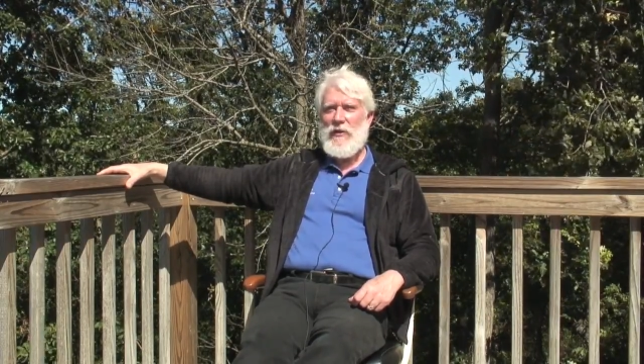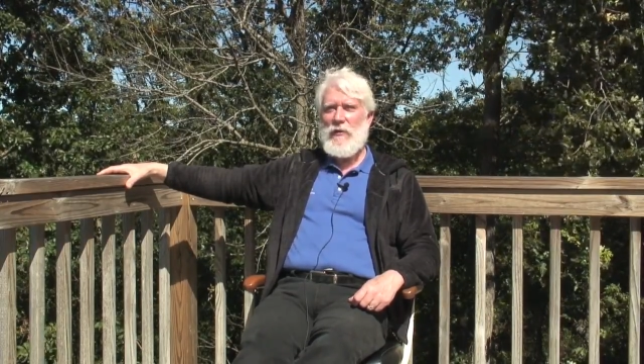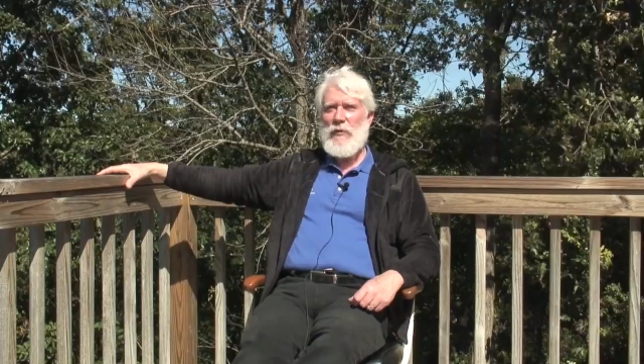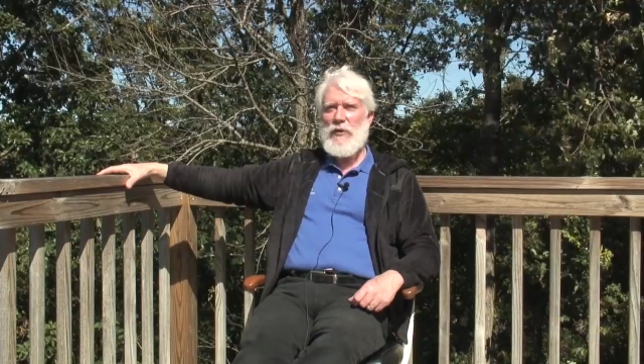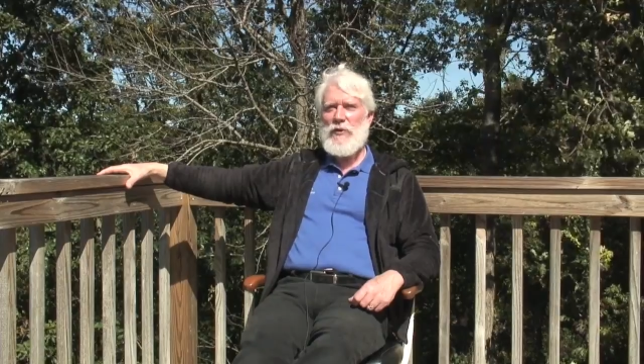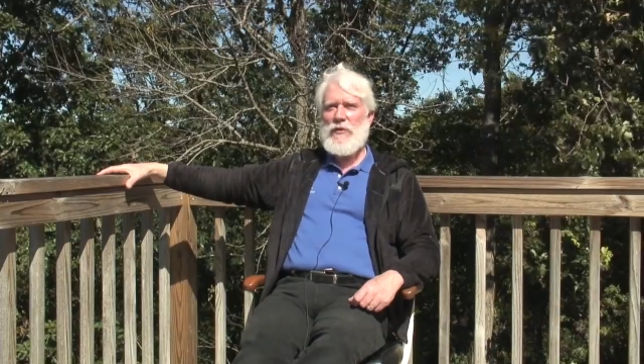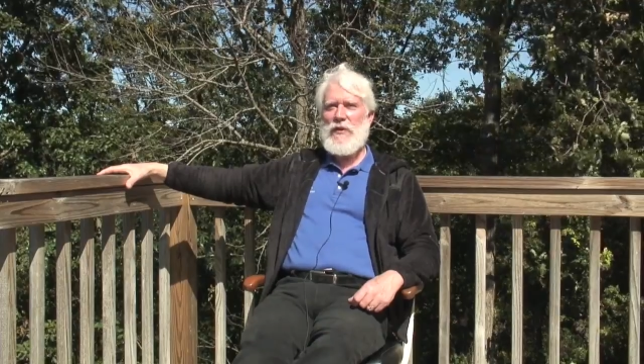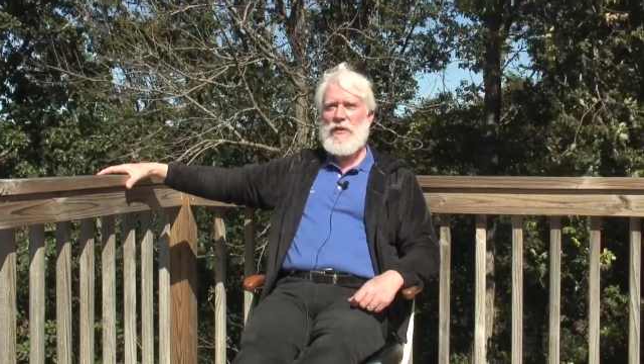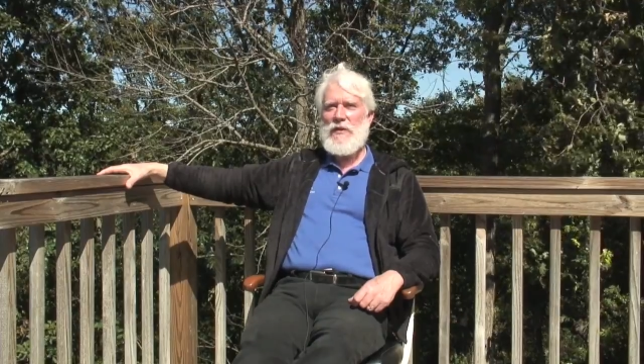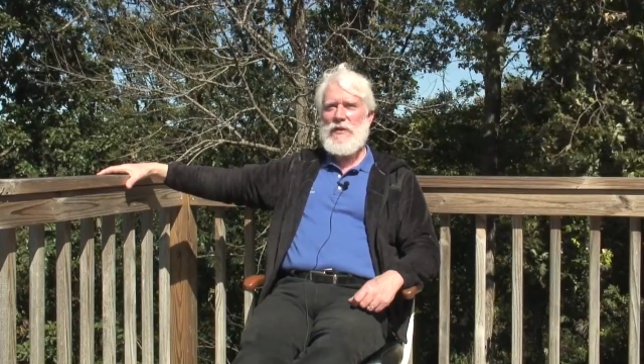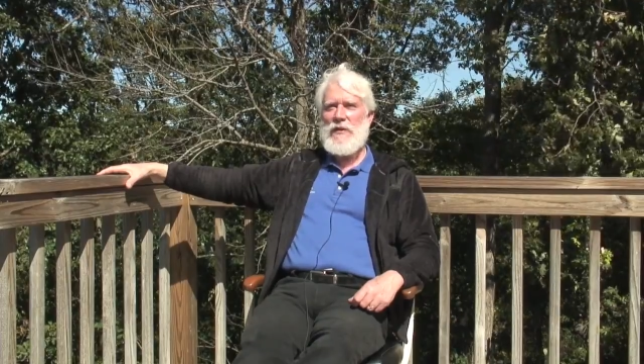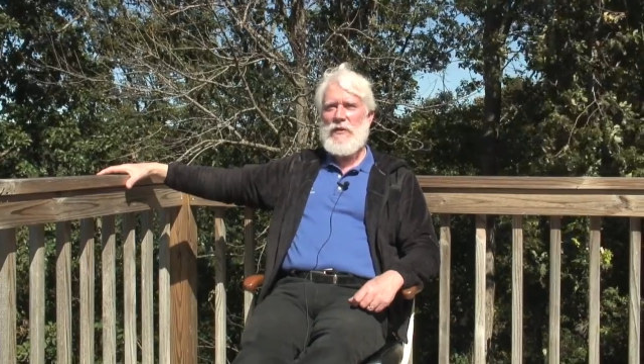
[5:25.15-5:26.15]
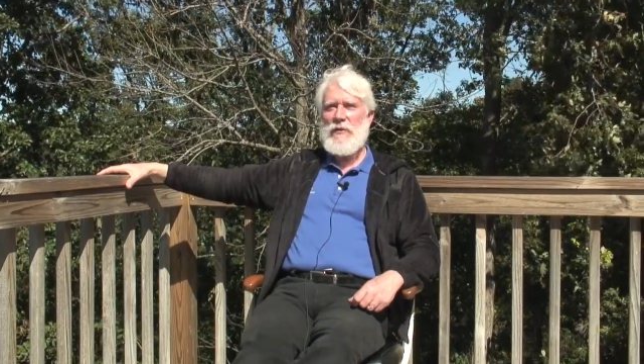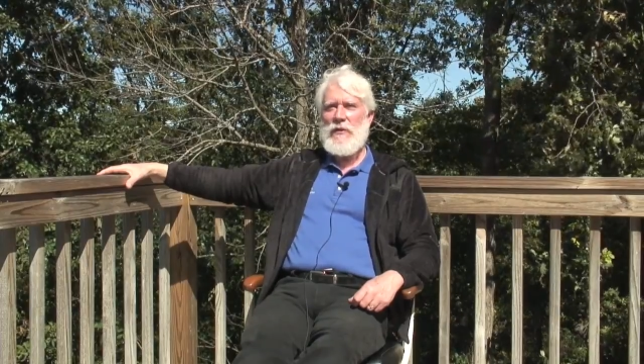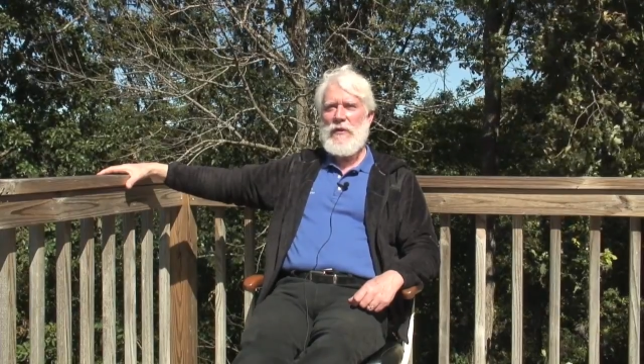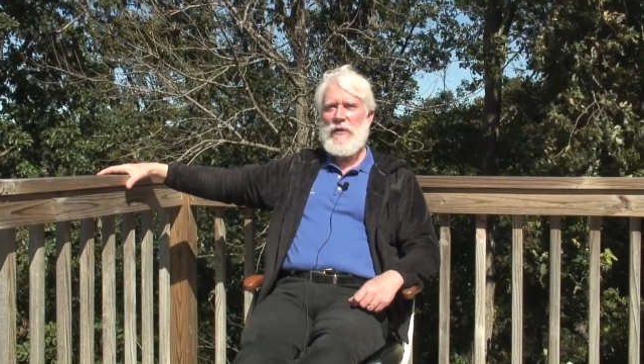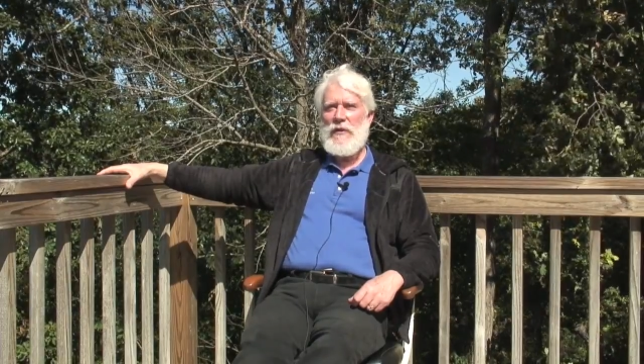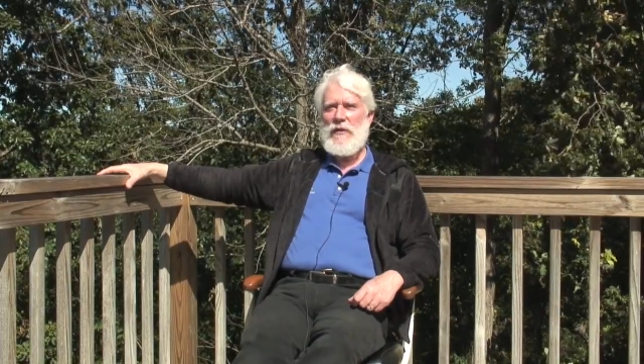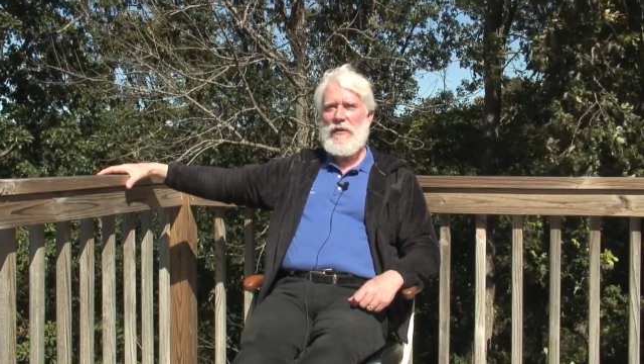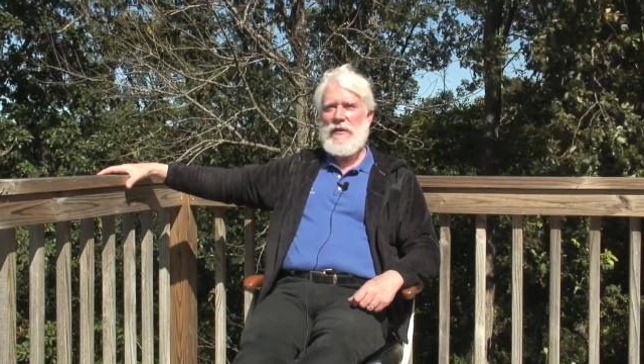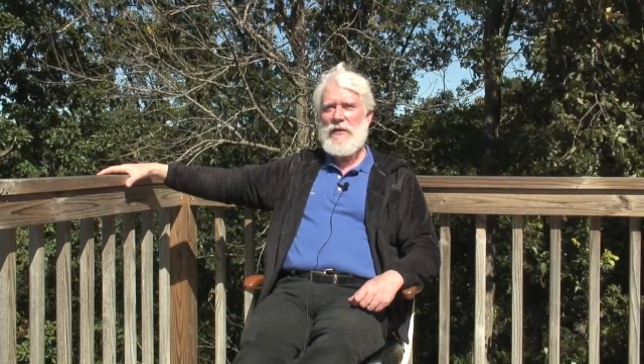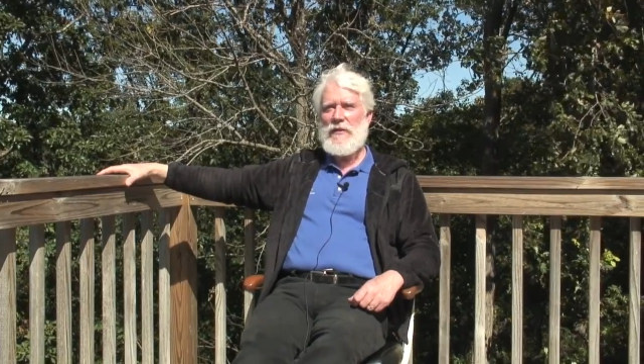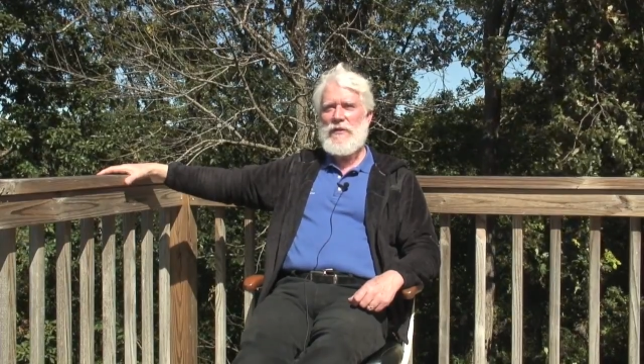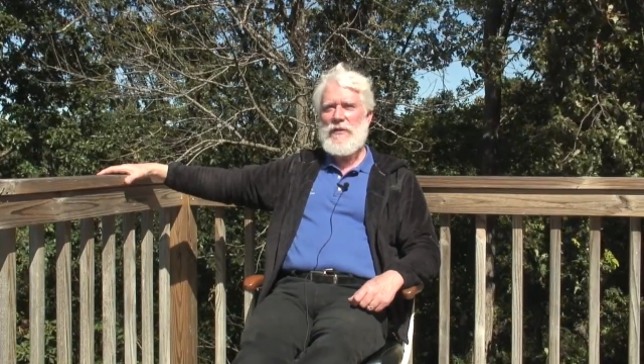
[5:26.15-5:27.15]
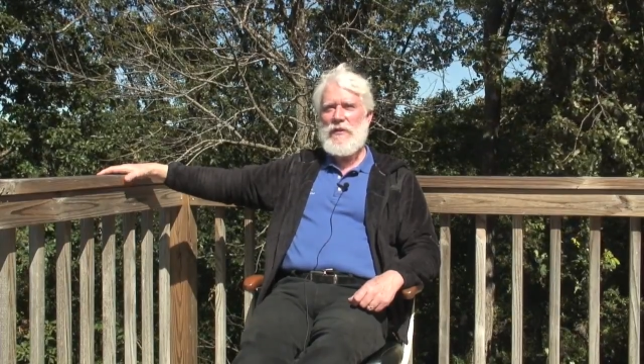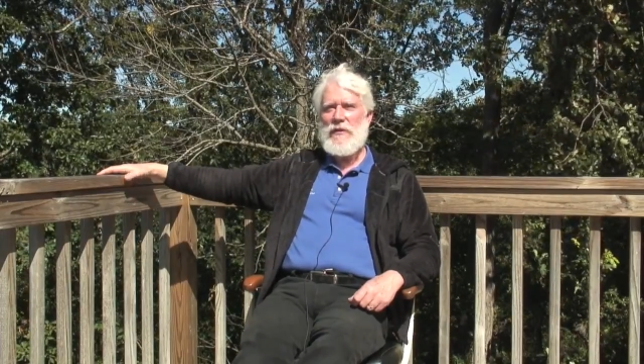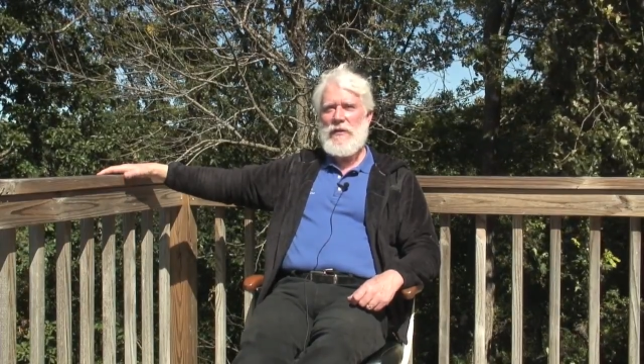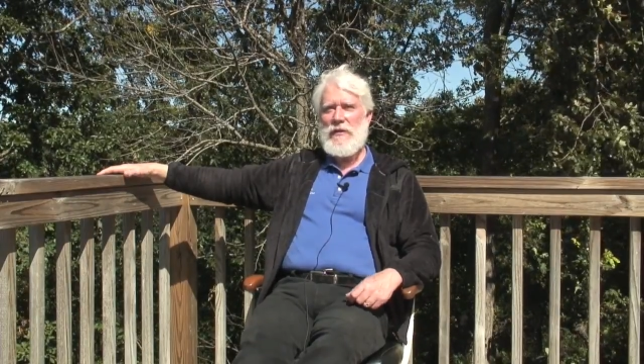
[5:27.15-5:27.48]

What you need to do is